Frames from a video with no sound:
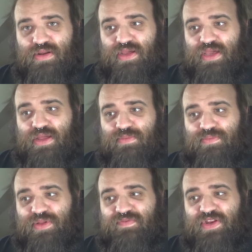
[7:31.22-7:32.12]
and
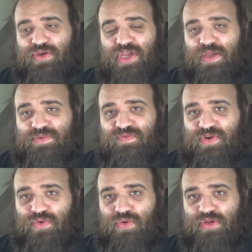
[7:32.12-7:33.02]
play video games and
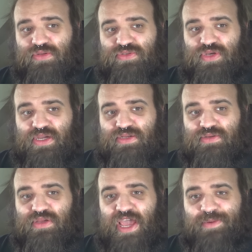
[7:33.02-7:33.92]
record it, so I
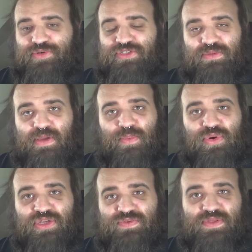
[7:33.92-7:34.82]
can capture some
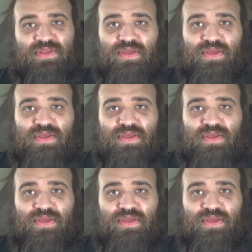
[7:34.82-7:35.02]
memories with